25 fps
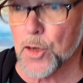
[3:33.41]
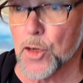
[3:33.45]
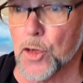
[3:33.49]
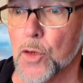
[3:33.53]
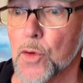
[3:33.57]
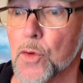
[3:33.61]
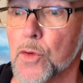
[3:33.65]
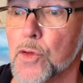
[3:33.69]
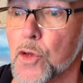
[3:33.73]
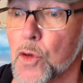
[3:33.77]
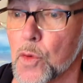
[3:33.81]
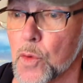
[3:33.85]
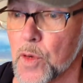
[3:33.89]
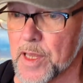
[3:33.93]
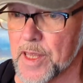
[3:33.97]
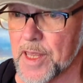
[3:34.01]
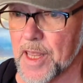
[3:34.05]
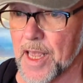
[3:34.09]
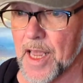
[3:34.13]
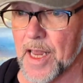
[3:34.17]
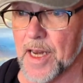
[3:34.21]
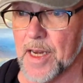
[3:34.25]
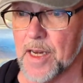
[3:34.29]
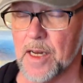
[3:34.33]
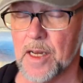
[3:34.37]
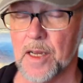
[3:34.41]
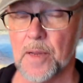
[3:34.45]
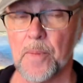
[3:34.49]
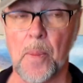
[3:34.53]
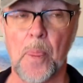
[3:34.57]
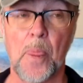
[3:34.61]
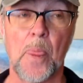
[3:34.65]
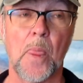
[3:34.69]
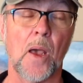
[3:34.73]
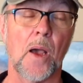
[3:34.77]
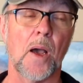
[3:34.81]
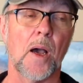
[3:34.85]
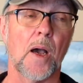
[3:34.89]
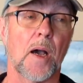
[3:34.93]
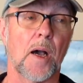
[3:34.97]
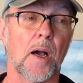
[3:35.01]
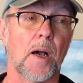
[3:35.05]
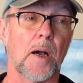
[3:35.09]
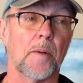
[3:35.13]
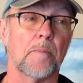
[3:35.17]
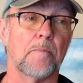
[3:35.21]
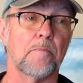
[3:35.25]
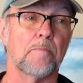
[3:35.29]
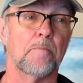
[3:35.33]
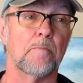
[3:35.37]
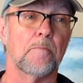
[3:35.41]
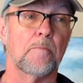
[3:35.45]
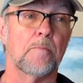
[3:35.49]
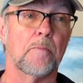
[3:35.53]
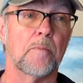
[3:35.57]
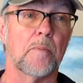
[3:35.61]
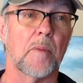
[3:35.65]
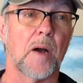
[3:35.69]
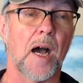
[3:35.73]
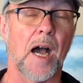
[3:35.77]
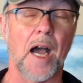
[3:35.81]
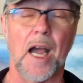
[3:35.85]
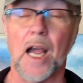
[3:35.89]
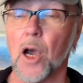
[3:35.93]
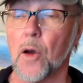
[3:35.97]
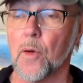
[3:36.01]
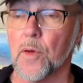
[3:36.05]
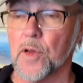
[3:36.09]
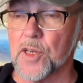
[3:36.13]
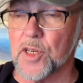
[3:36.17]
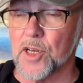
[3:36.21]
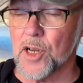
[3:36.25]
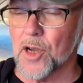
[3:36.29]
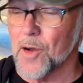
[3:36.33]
you do it then," I always